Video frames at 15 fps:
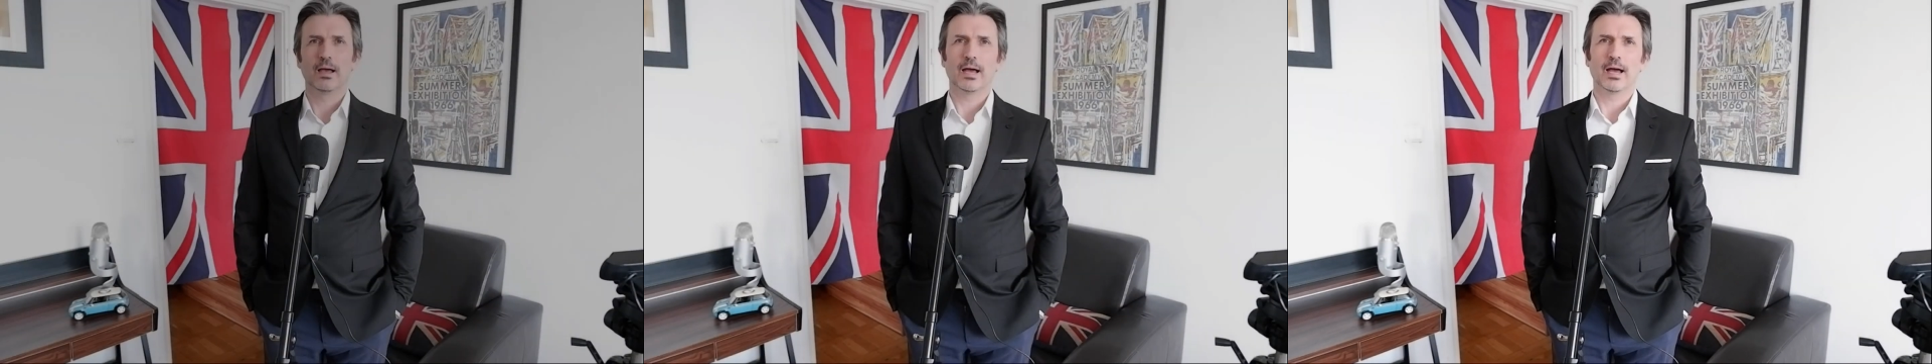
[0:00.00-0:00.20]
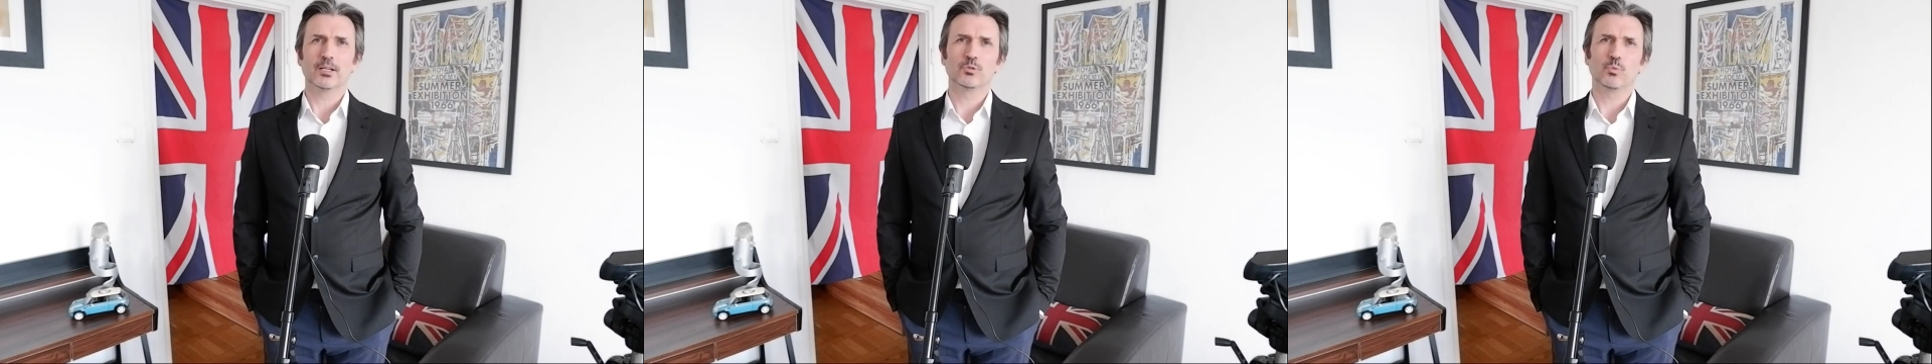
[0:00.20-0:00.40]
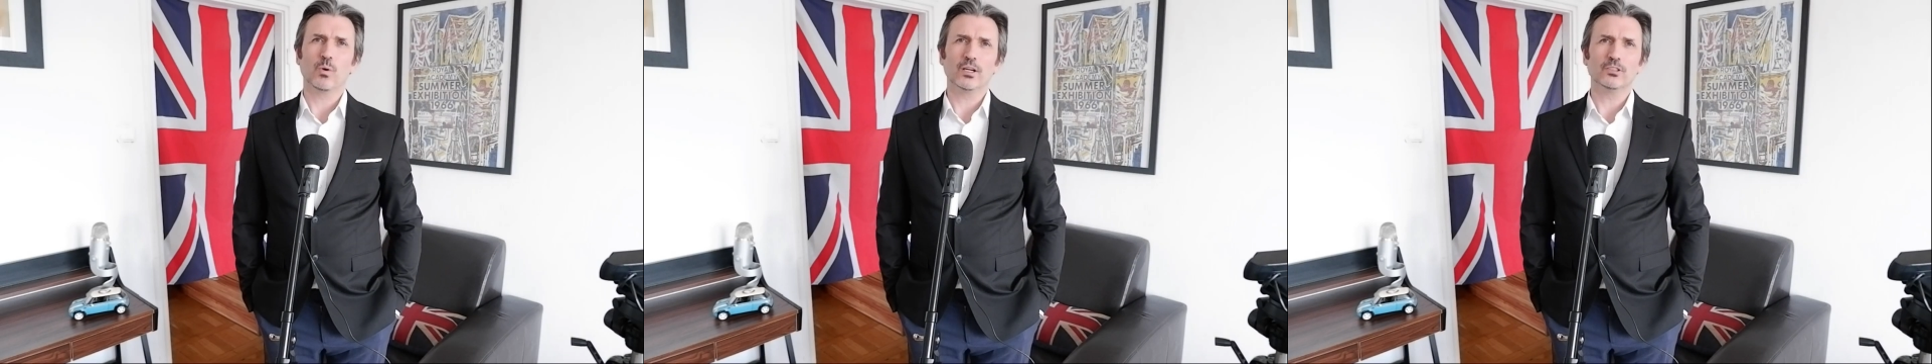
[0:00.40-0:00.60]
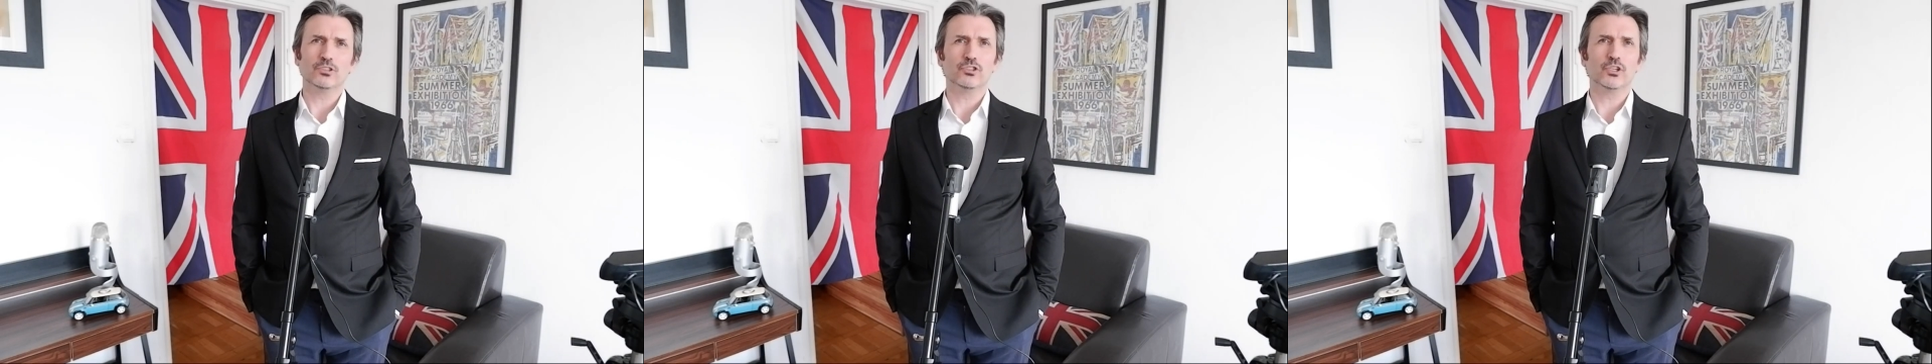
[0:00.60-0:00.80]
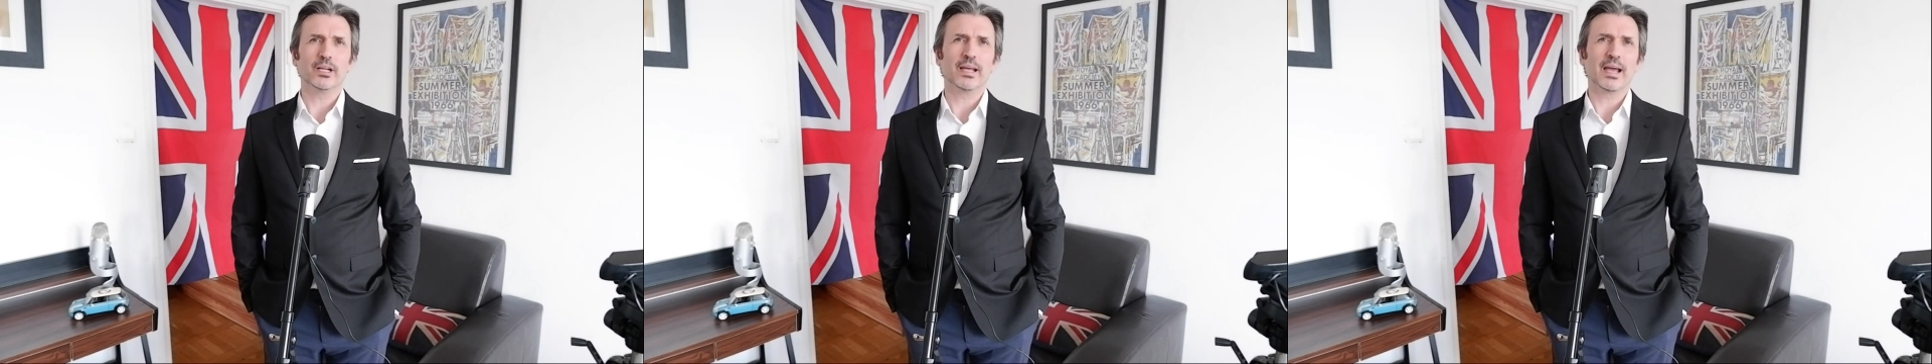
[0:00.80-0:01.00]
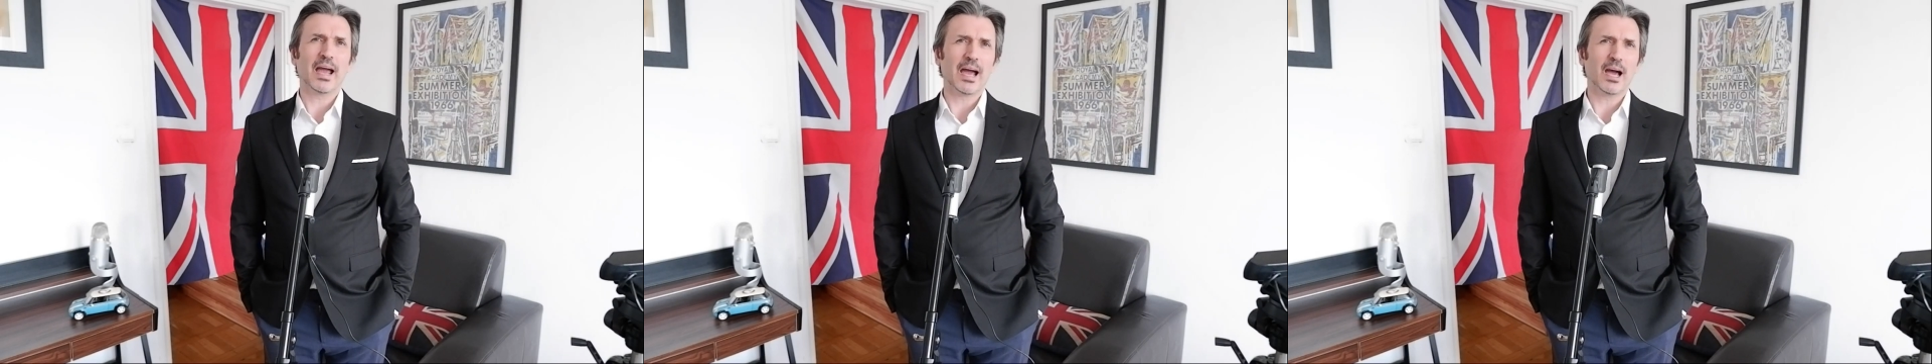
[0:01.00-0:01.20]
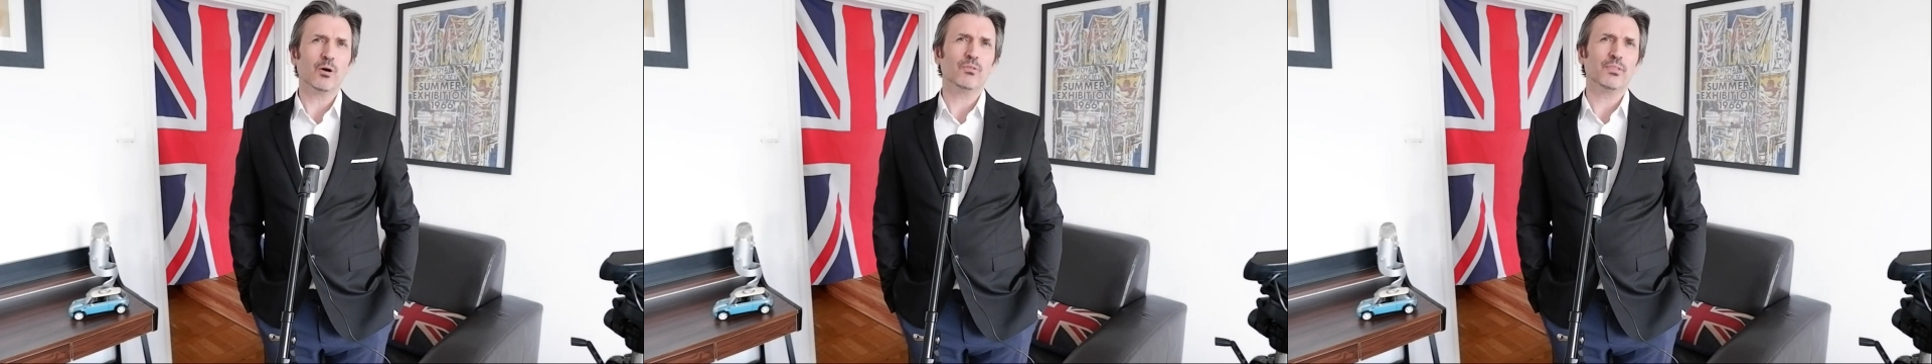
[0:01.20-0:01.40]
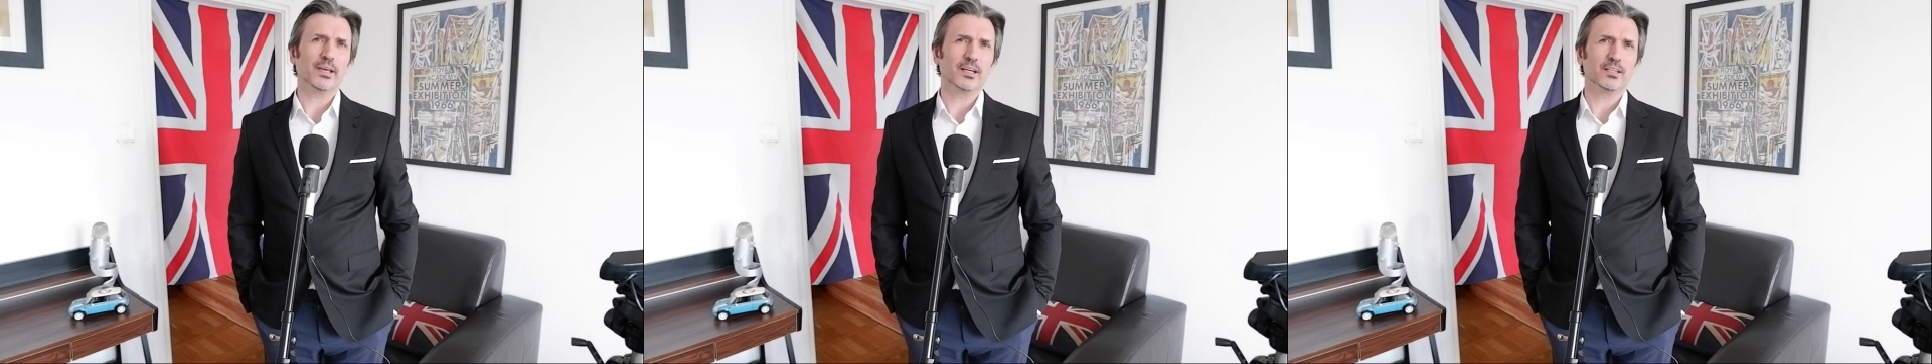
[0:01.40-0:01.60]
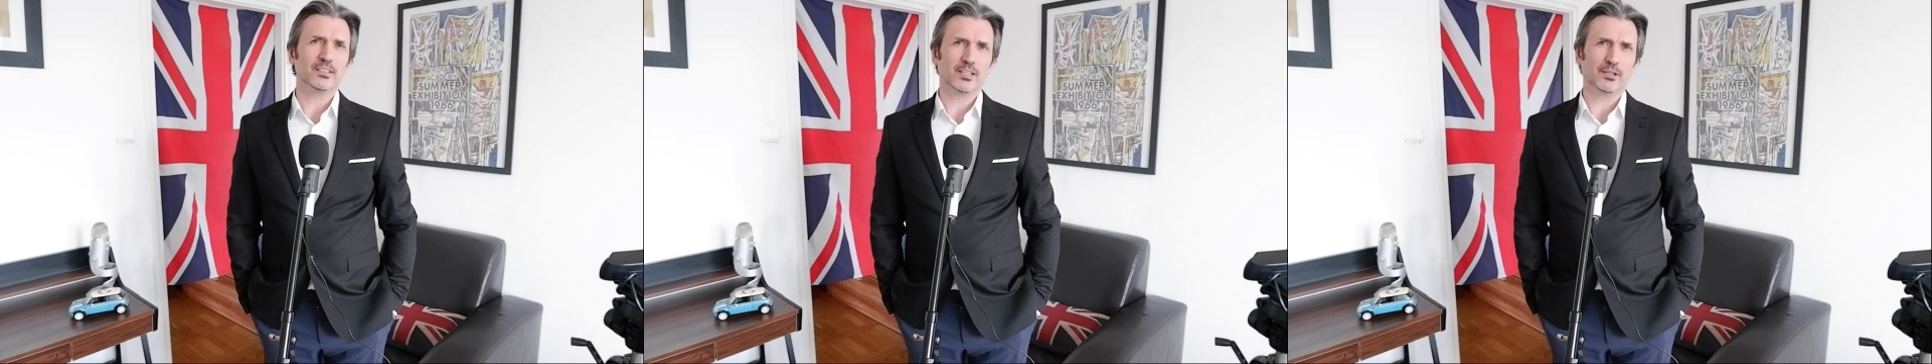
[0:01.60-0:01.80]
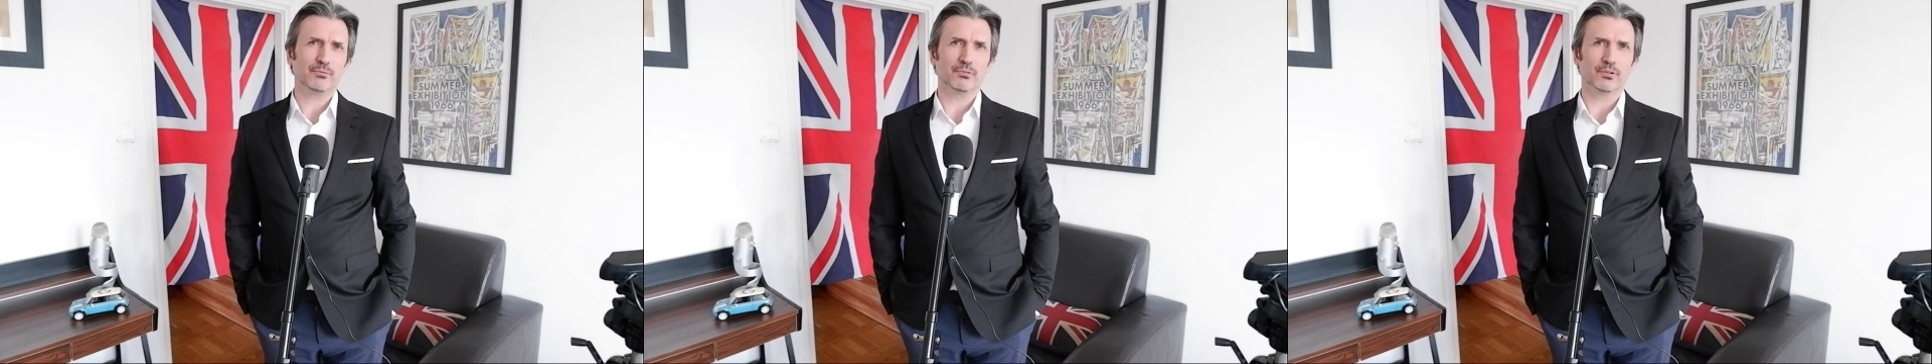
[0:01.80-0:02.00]
and wondering how they are
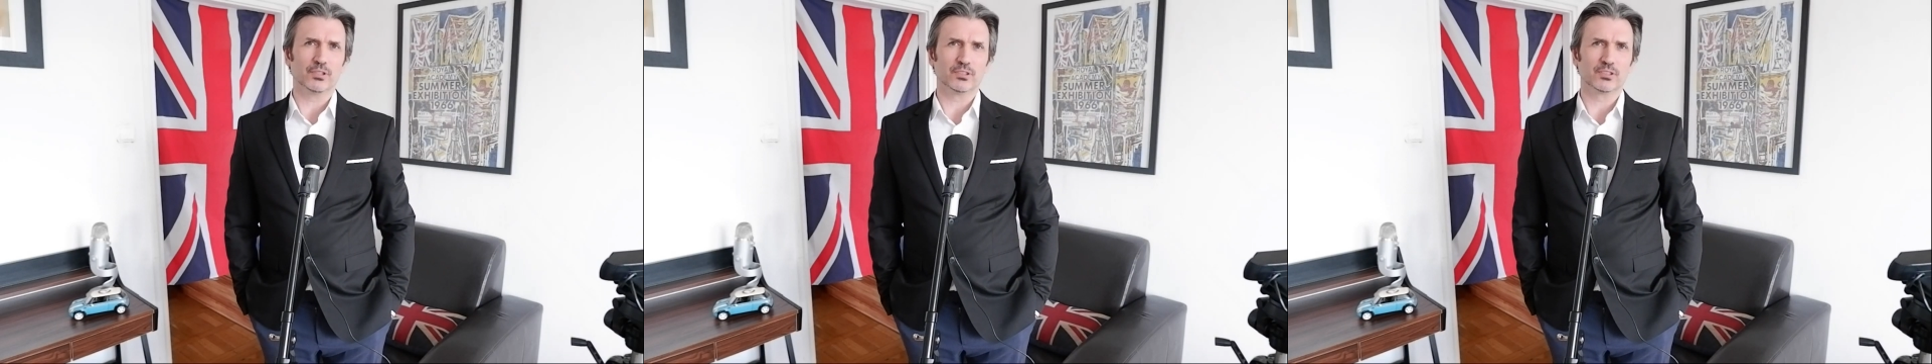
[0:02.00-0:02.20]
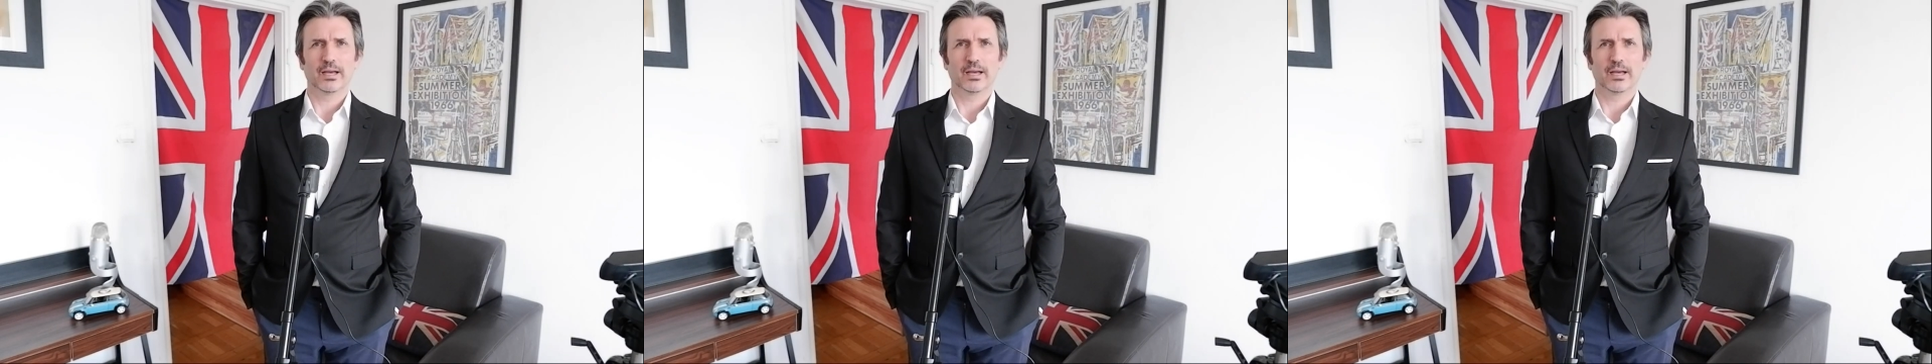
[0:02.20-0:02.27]
different,